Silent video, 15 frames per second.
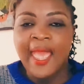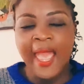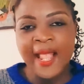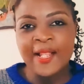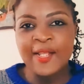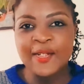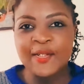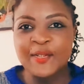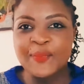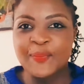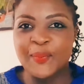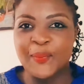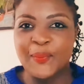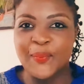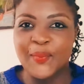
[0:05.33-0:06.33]
Hello good
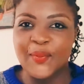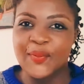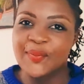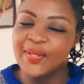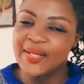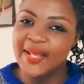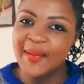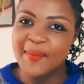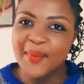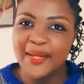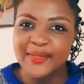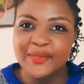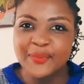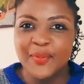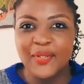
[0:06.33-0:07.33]
people, welcome back
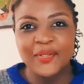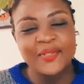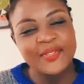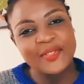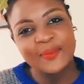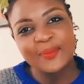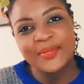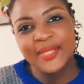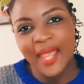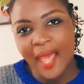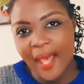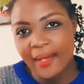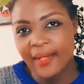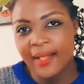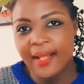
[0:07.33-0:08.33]
to my YouTube
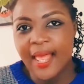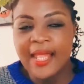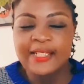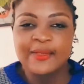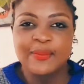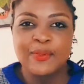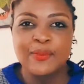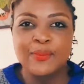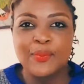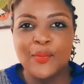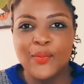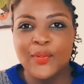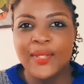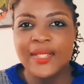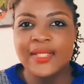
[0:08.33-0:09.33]
channel at Mean
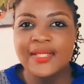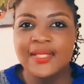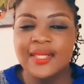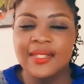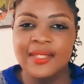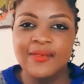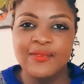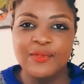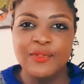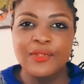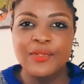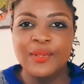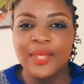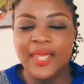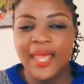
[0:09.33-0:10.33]
Boys. And if you're new
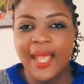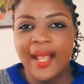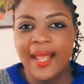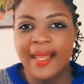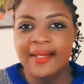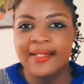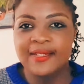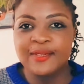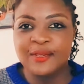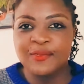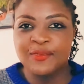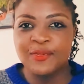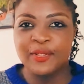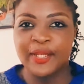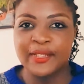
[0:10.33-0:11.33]
here, kindly don't
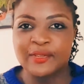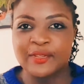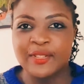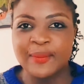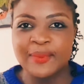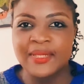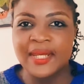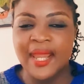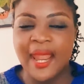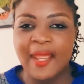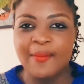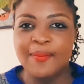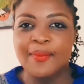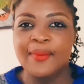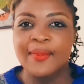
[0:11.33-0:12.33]
forget to
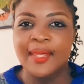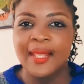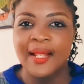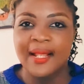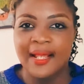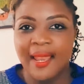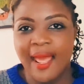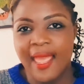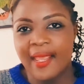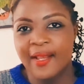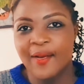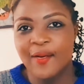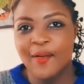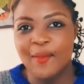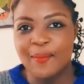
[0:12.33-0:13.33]
subscribe,
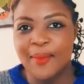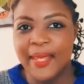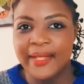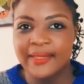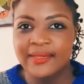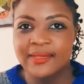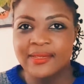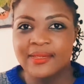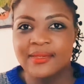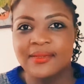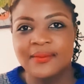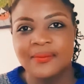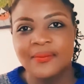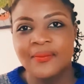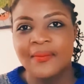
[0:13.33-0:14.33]
like, comment,
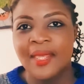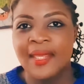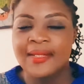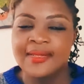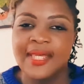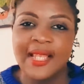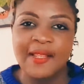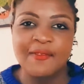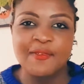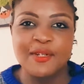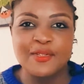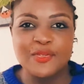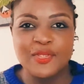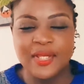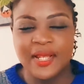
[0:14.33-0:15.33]
tell a friend
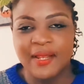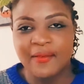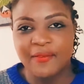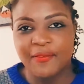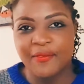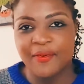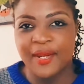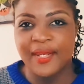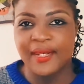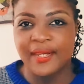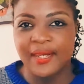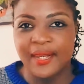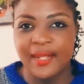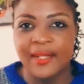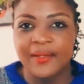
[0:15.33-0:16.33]
to tell a
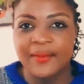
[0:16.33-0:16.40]
friend.